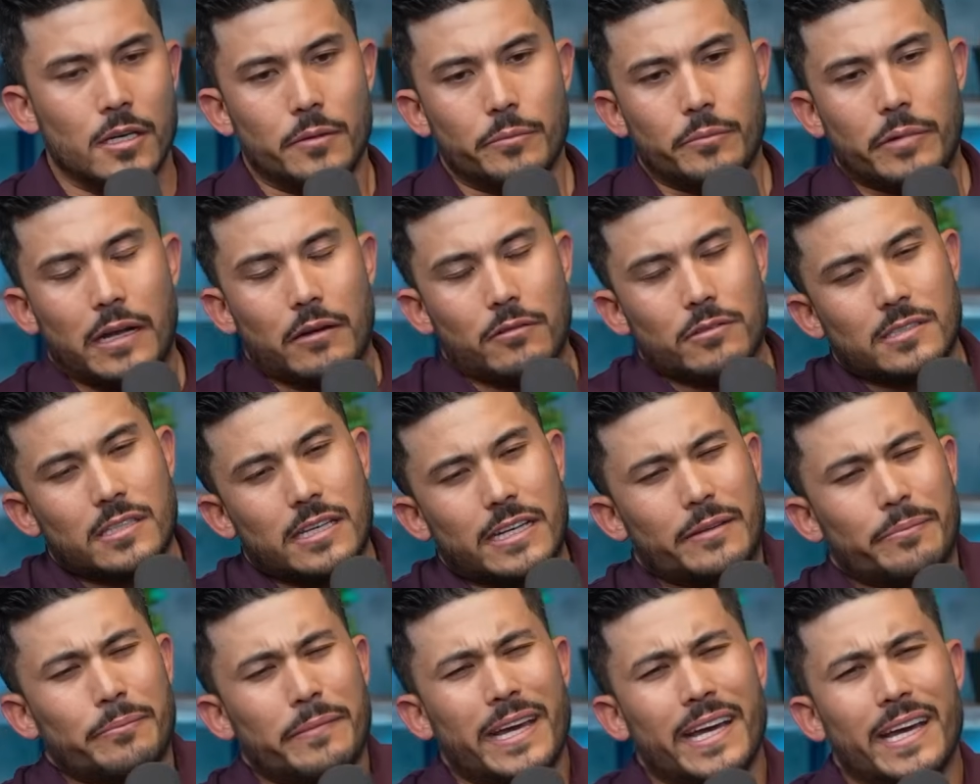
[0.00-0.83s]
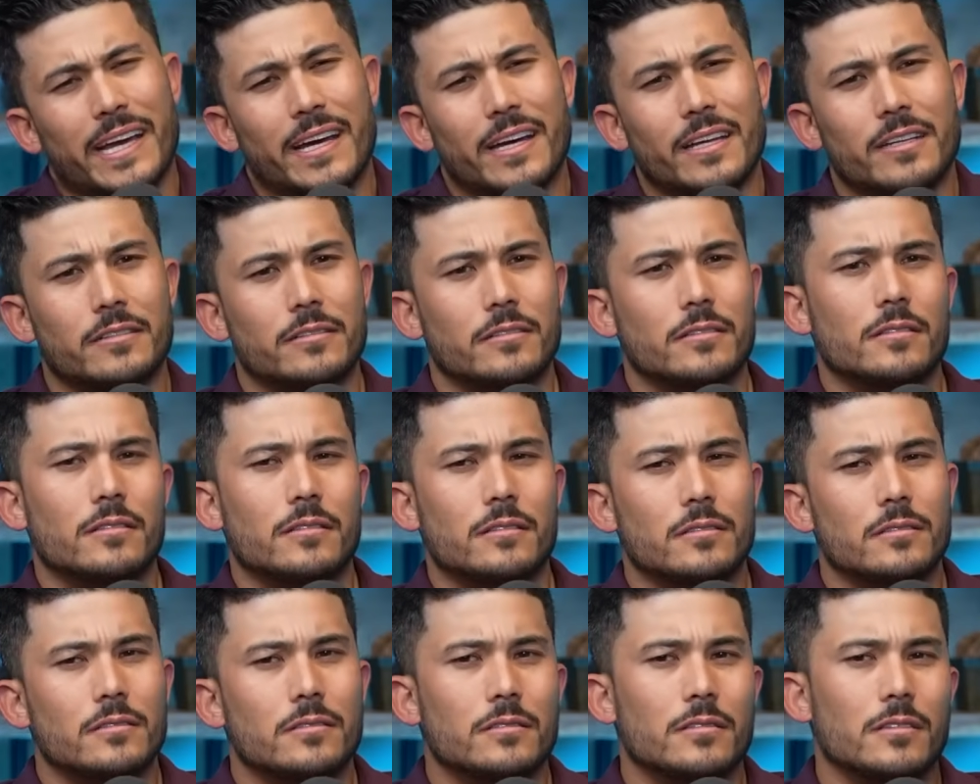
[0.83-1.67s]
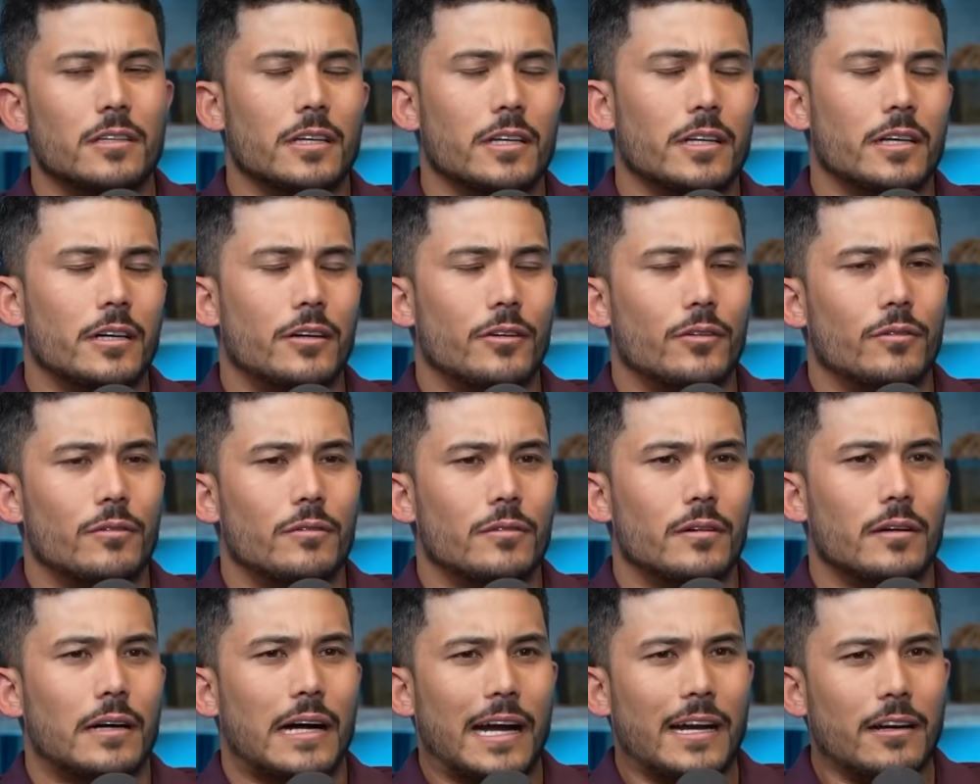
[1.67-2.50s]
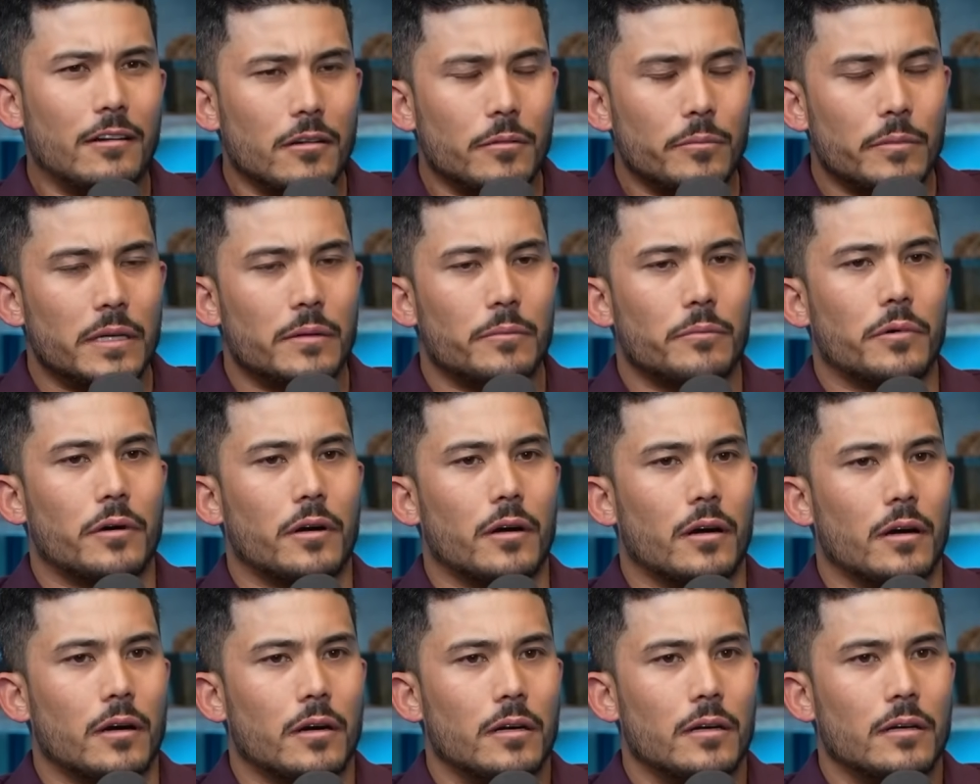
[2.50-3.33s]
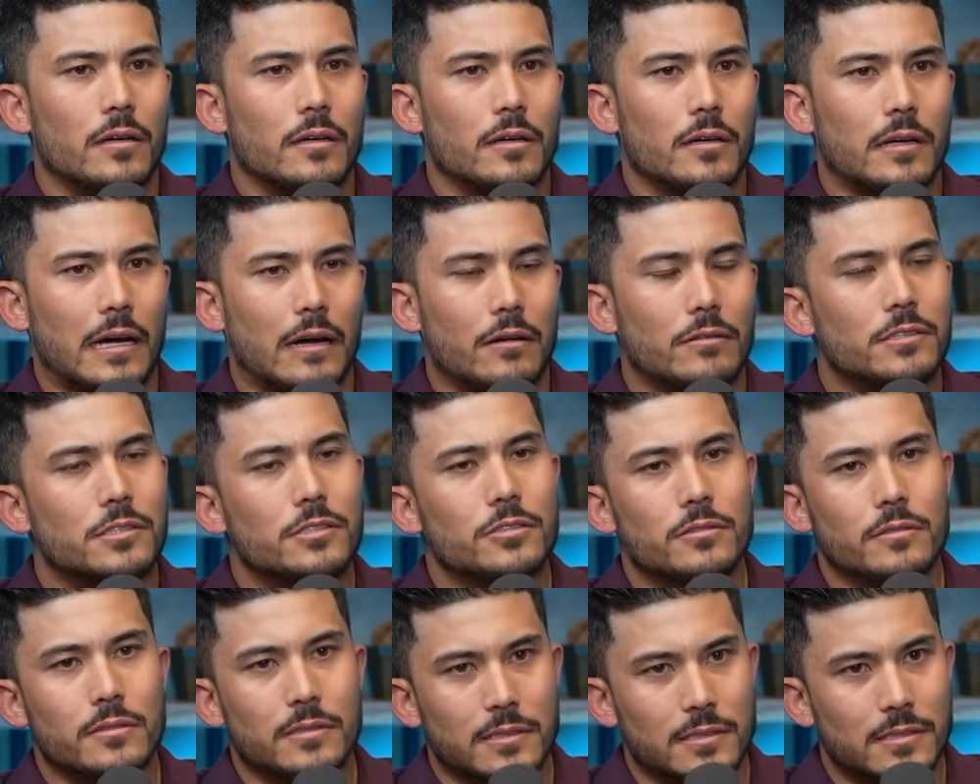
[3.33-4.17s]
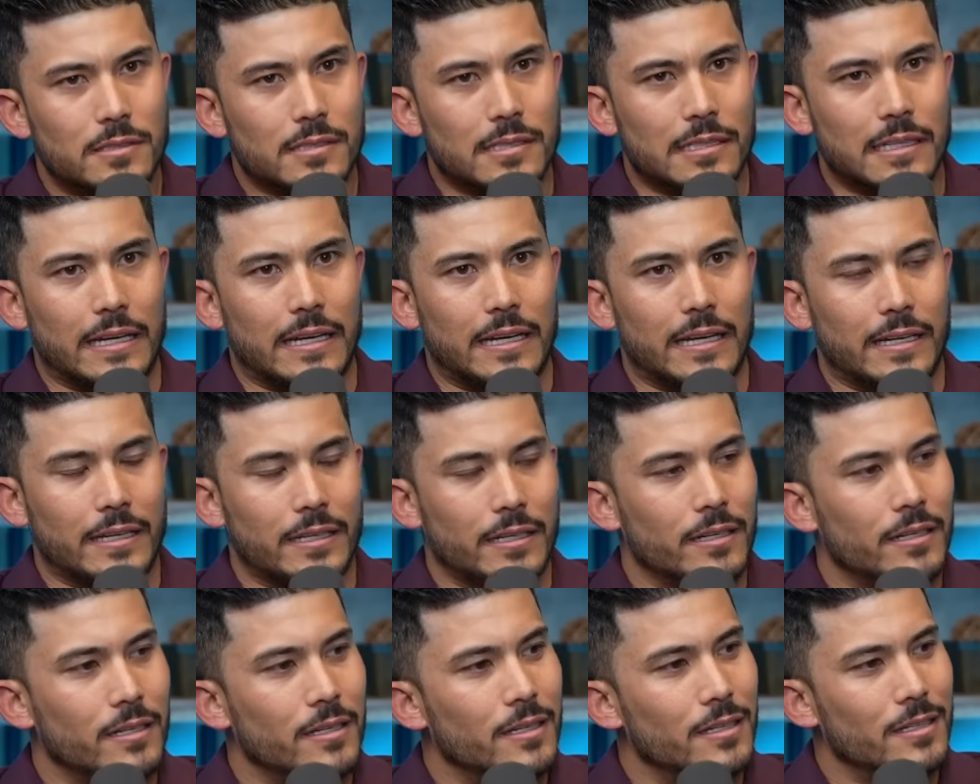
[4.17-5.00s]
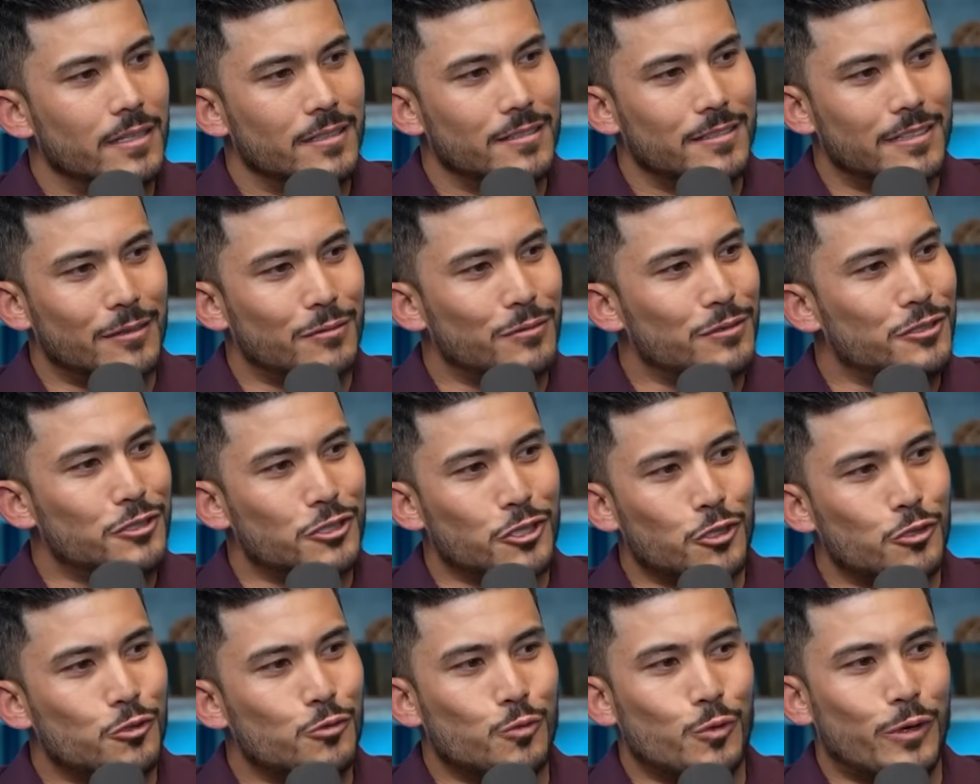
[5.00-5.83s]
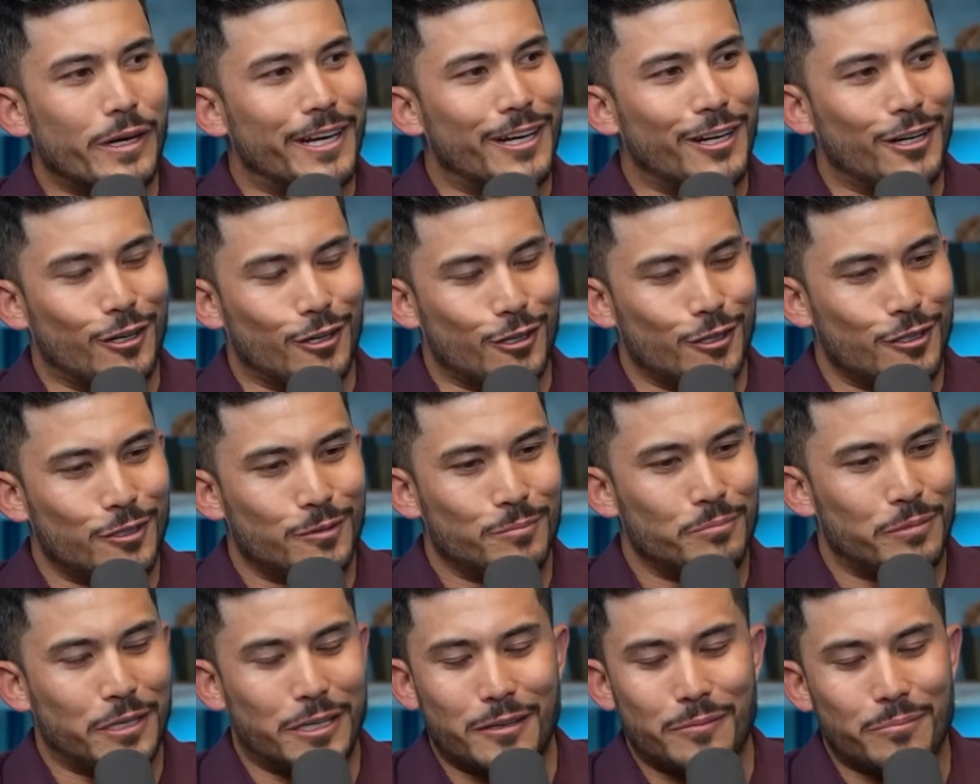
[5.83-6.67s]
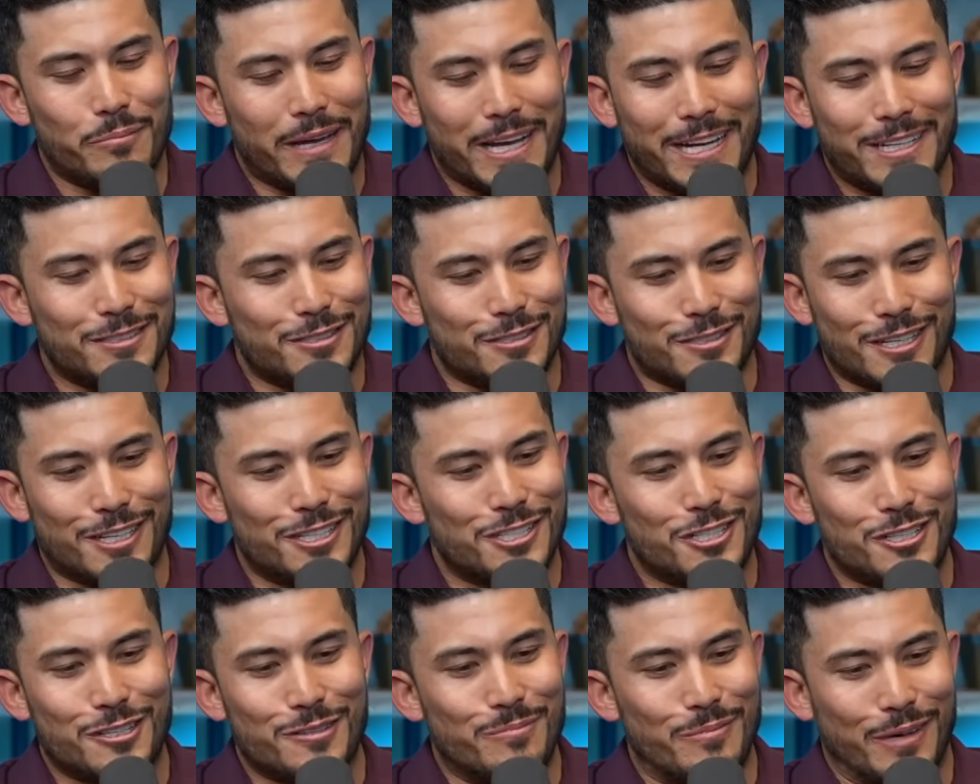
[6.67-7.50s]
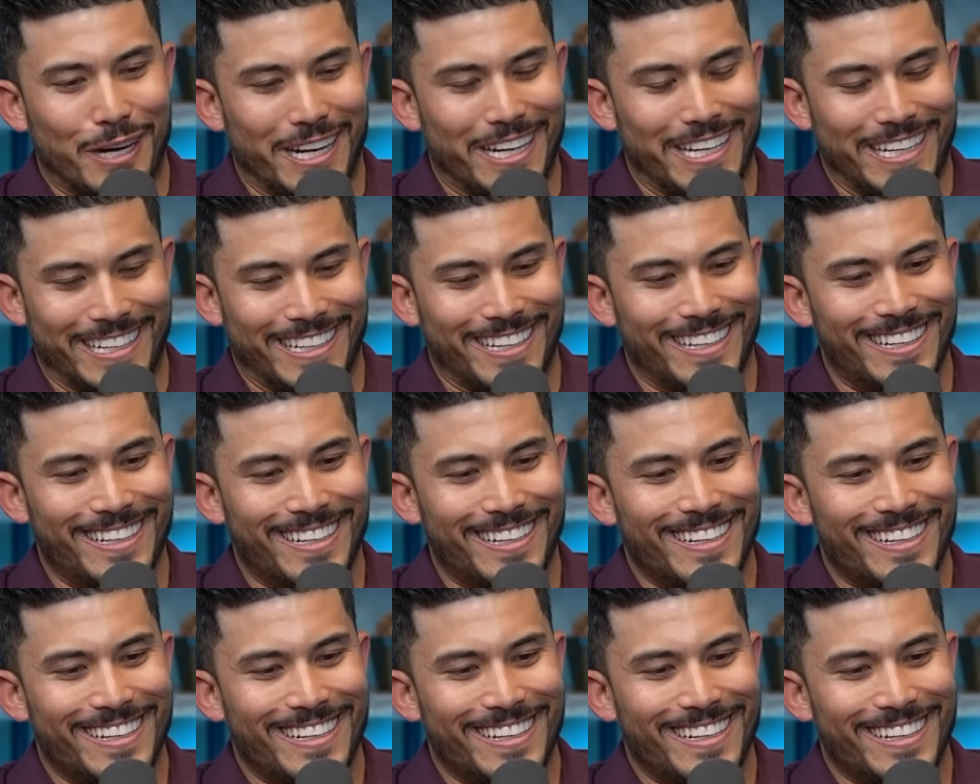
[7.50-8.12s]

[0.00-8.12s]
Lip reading: But I was like, man, I remember I was doing this thing that was so weird, but it made such good money.